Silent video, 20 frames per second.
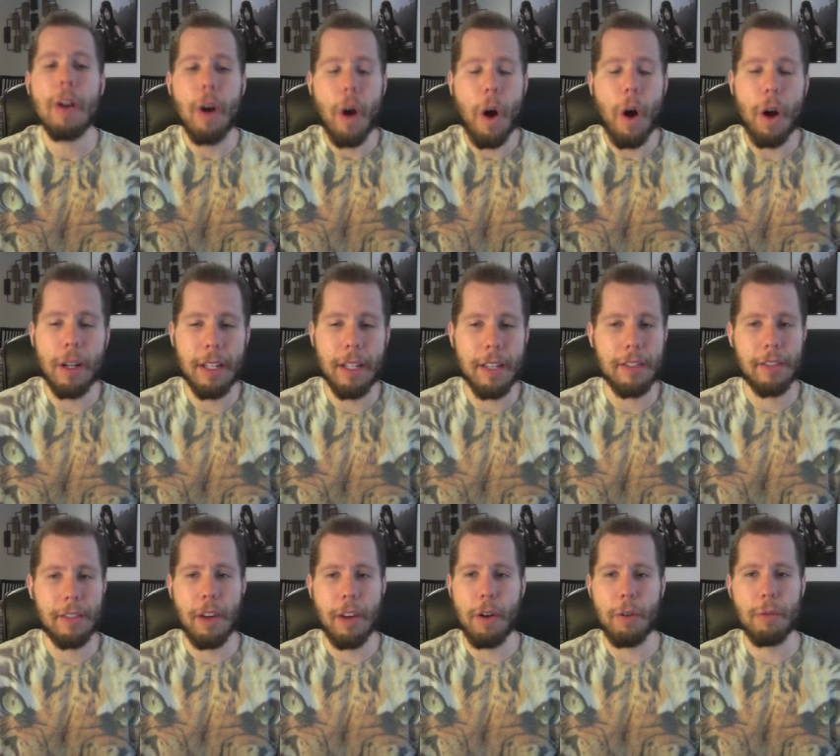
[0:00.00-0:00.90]
on
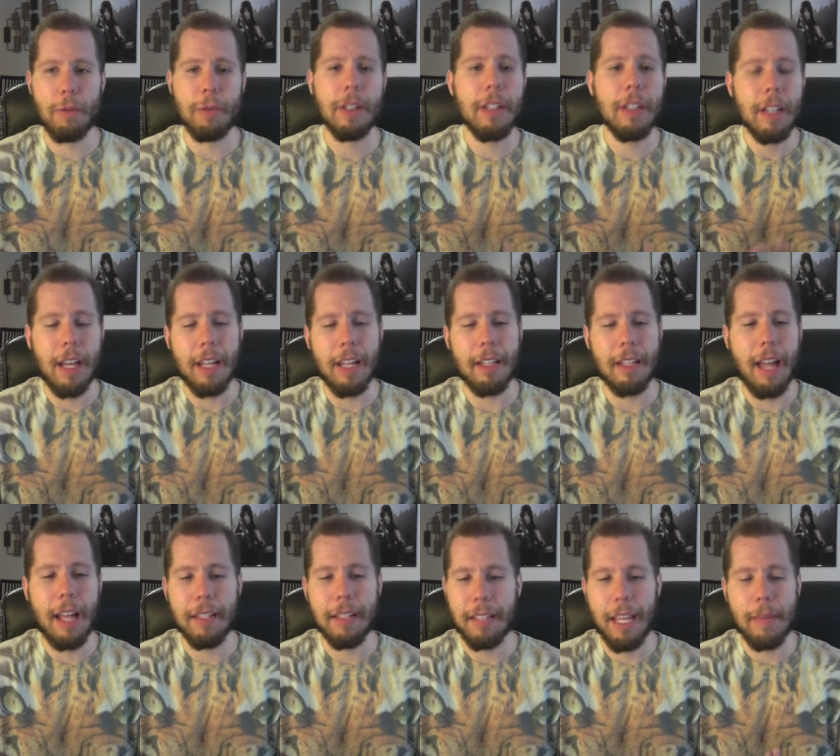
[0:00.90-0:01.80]
his own, uh,
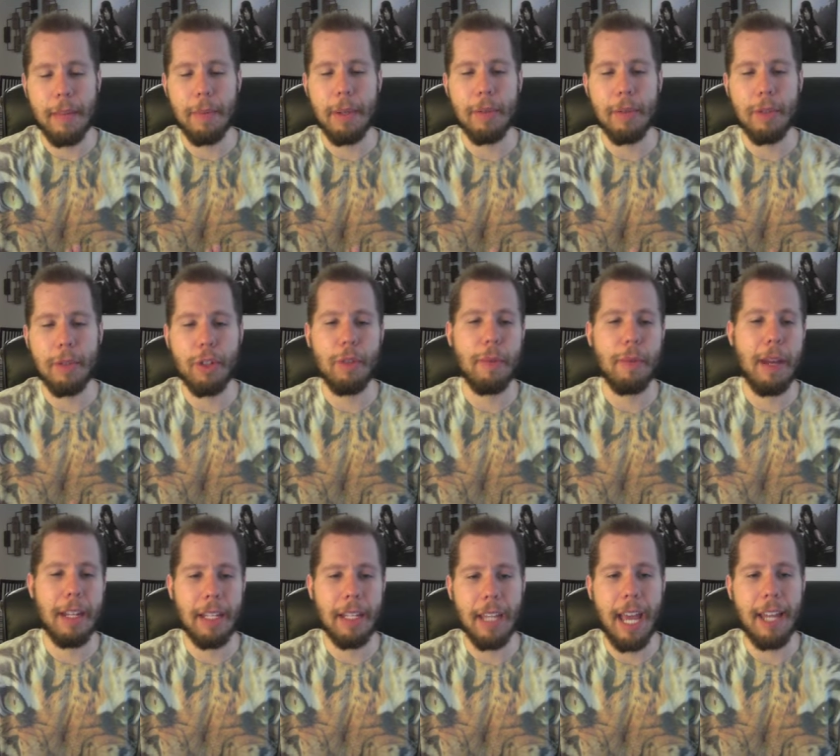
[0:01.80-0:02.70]
not debut too
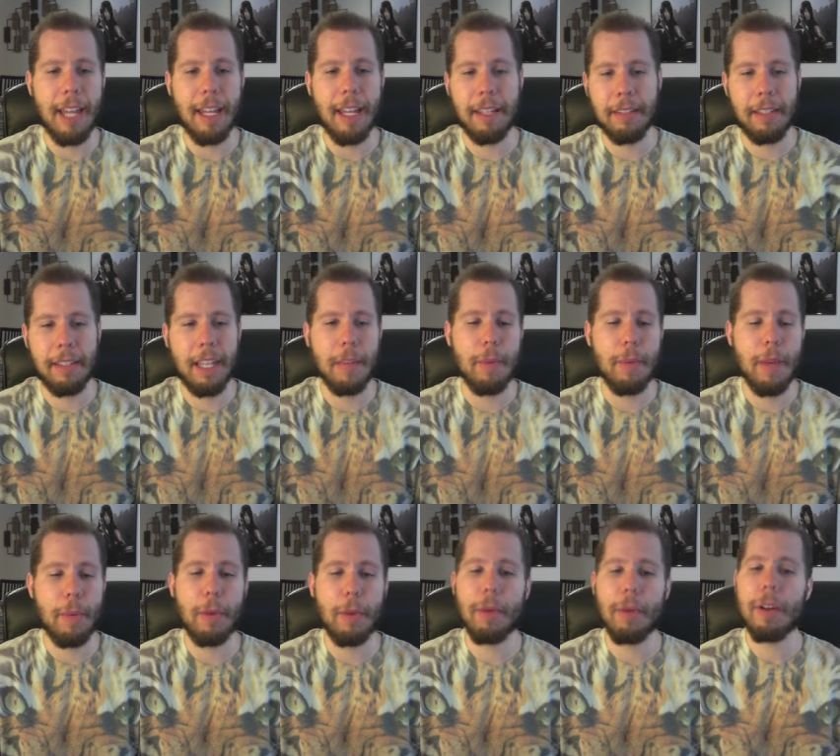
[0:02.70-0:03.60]
many NXT
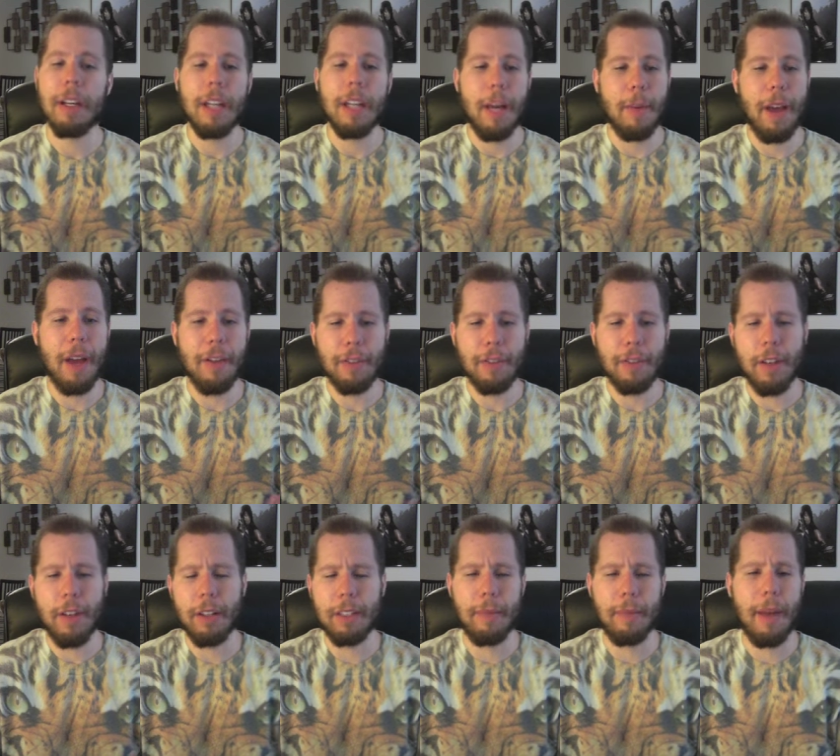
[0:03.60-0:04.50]
people. I mean, I've
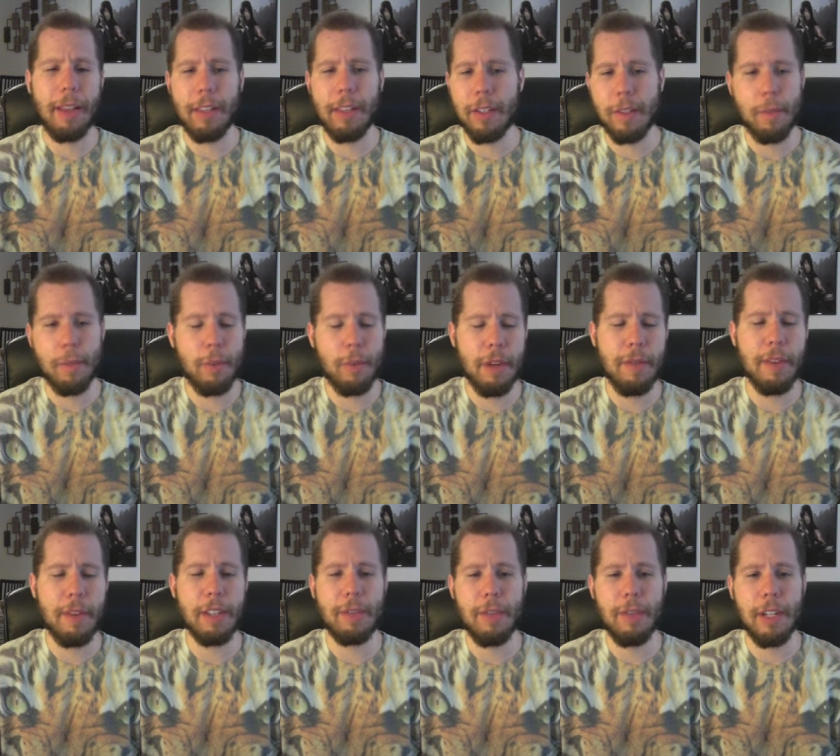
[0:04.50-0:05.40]
talked about this in
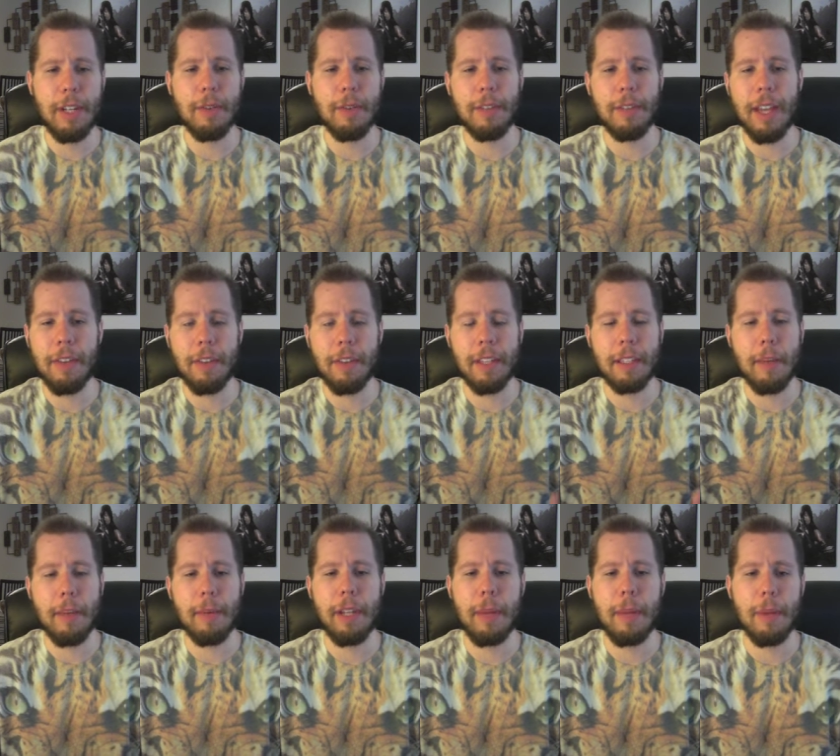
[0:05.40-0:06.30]
previous videos. I think
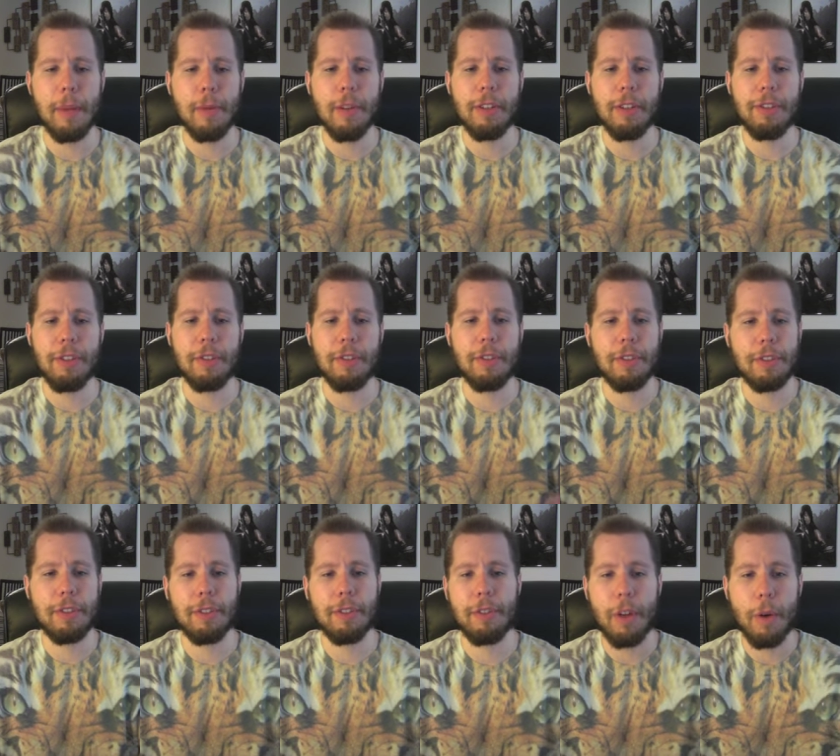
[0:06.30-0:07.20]
WWE should
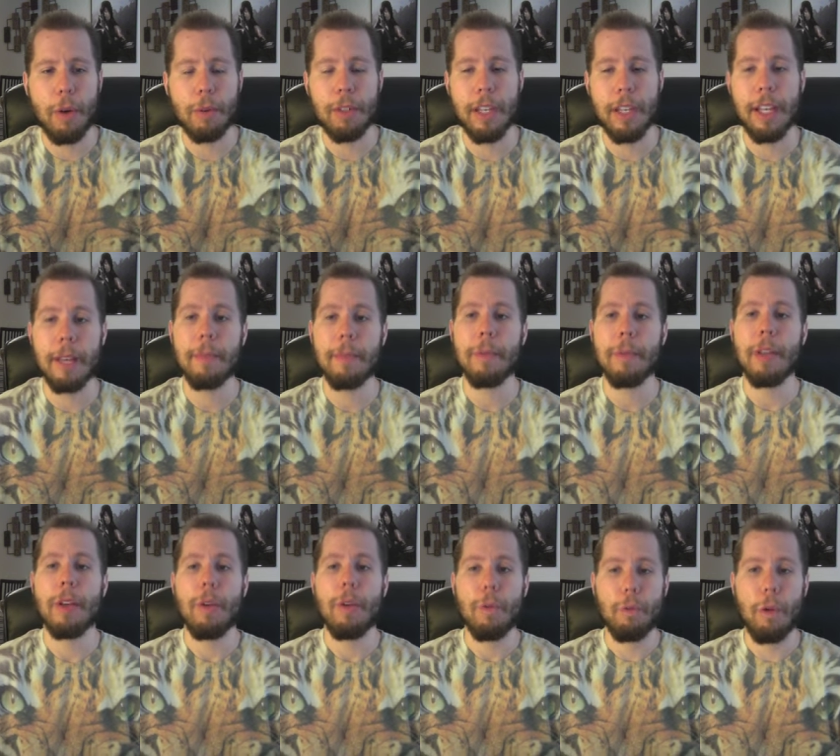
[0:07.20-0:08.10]
slowly
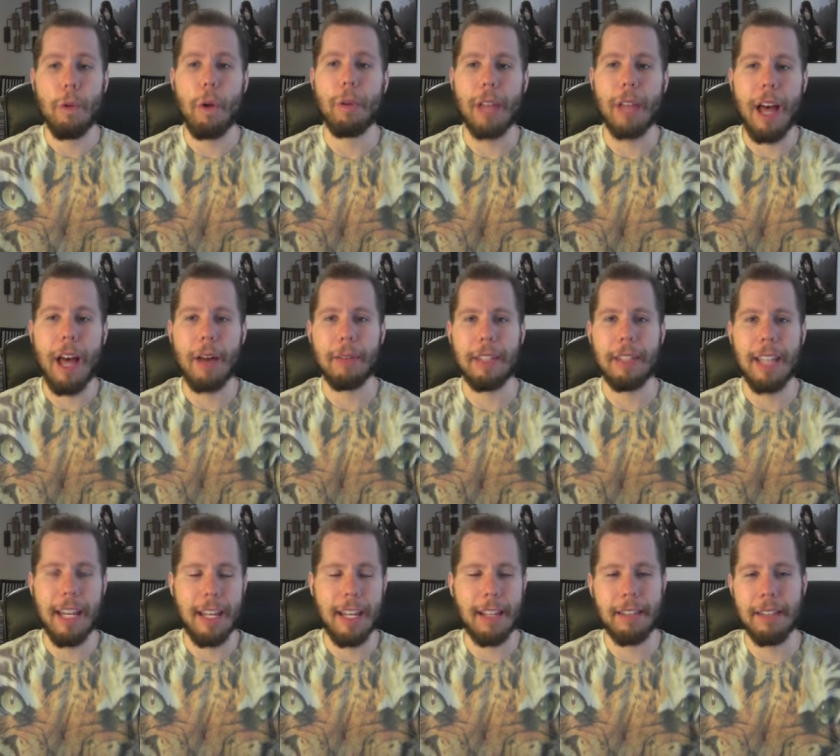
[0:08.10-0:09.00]
roll out
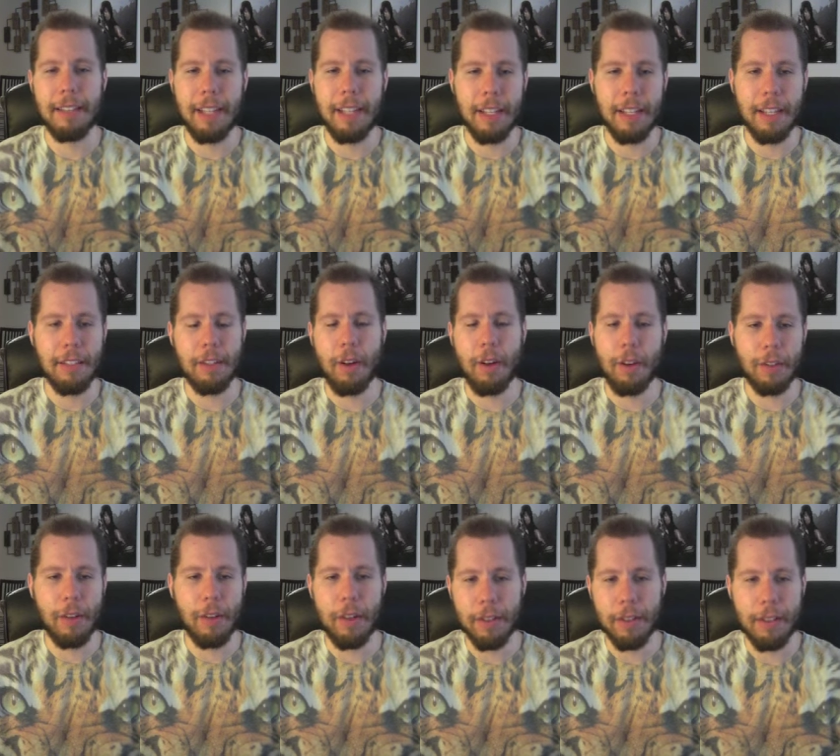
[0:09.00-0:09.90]
the NXT
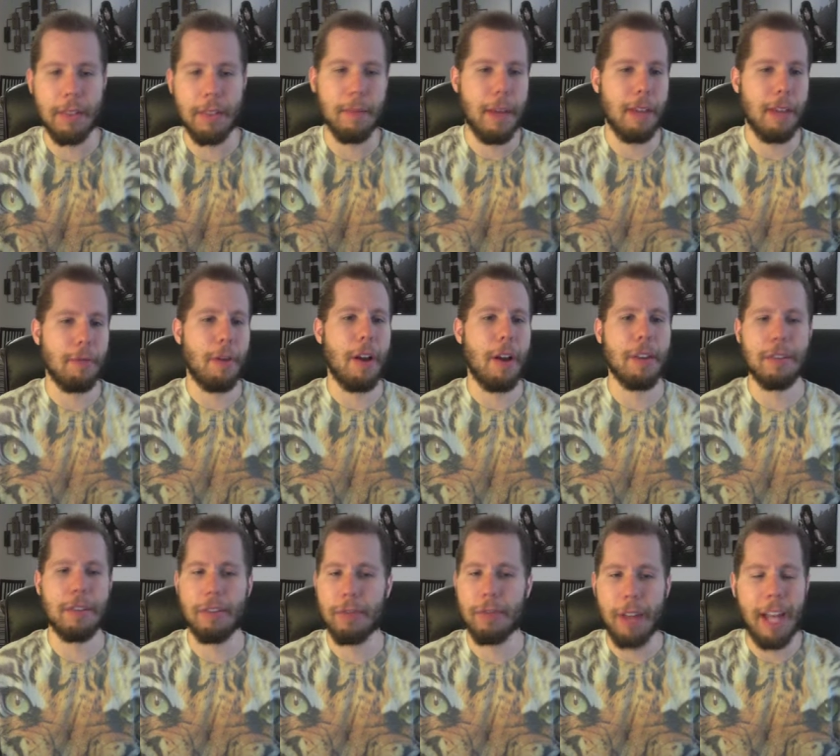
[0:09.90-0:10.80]
stars onto the main
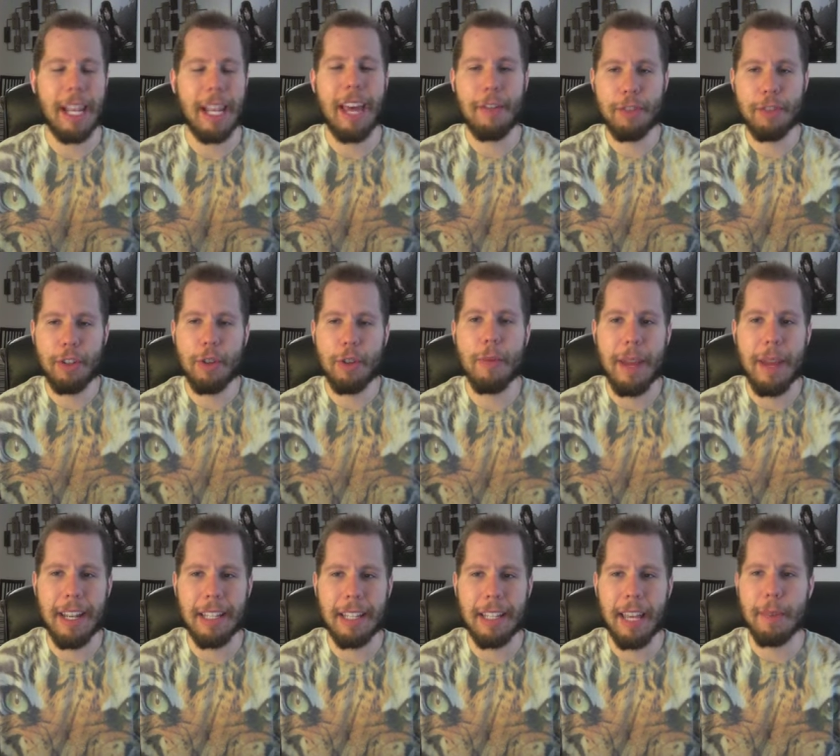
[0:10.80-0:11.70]
roster, not have too
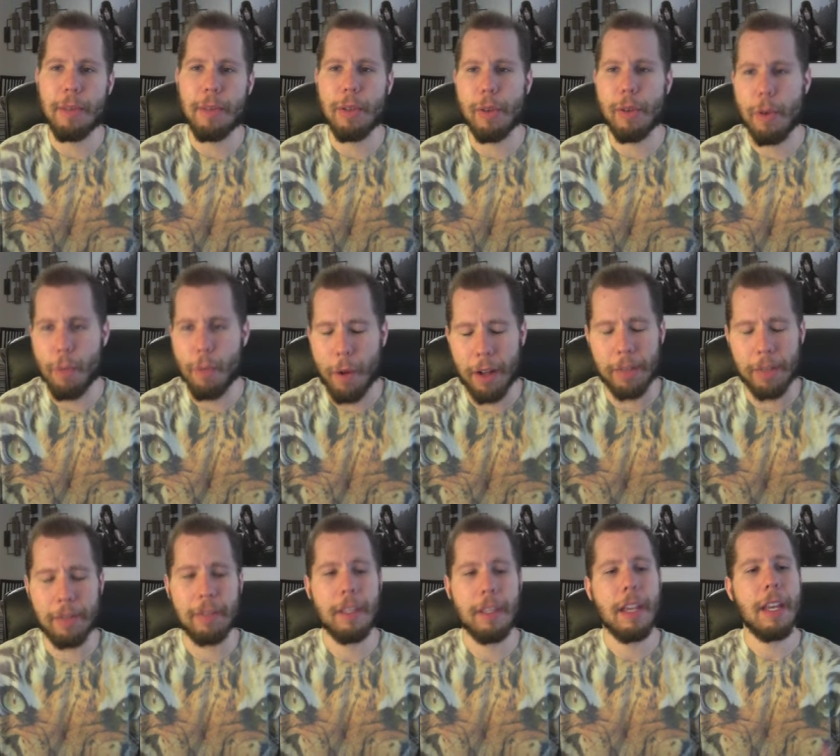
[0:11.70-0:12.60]
many debut at
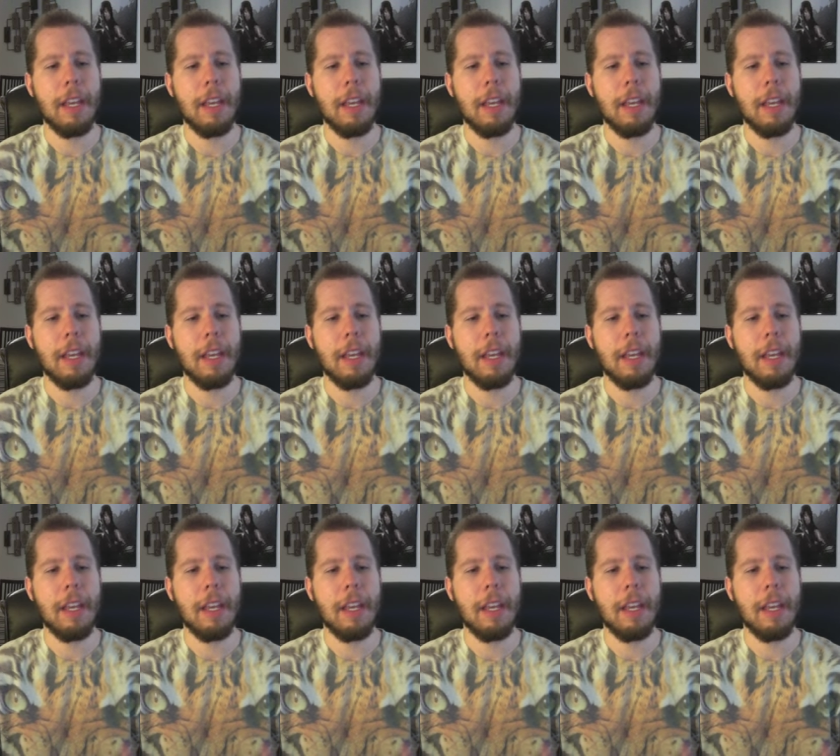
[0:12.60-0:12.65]
once,